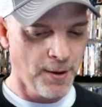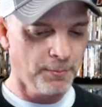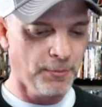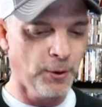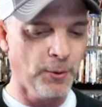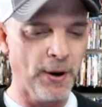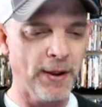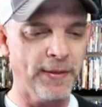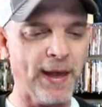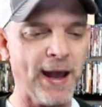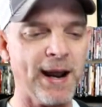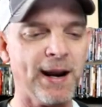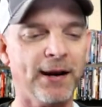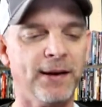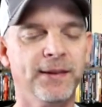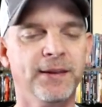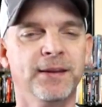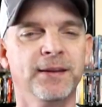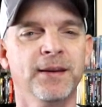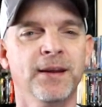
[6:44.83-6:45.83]
But anyway,
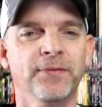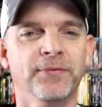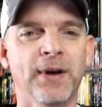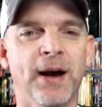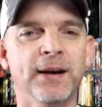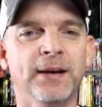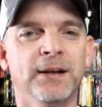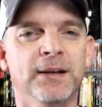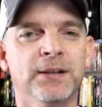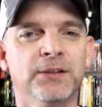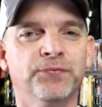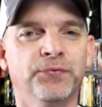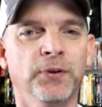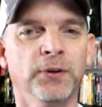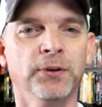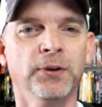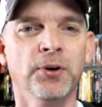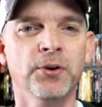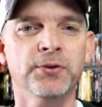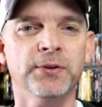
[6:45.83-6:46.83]
that is
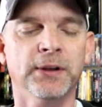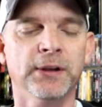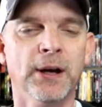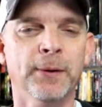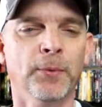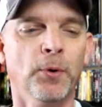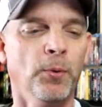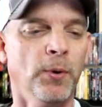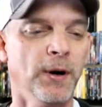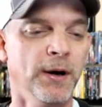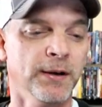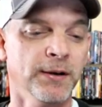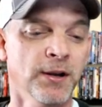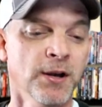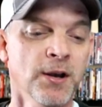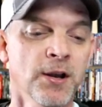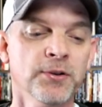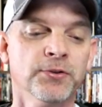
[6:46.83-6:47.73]
Footloose at number one.